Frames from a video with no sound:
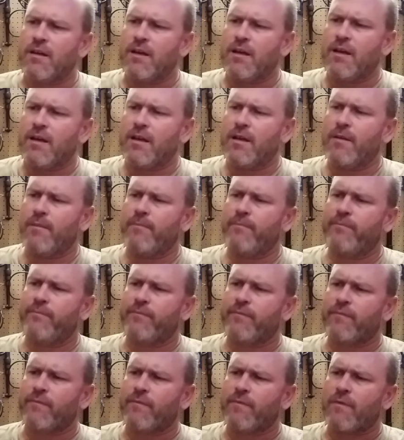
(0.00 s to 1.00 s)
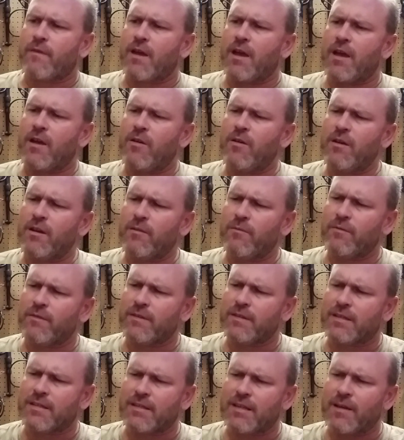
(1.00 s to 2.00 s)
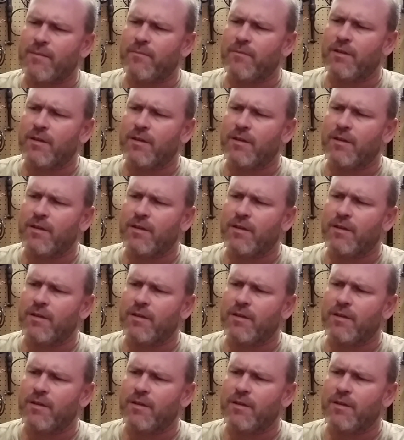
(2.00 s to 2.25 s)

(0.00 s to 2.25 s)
I heard it was something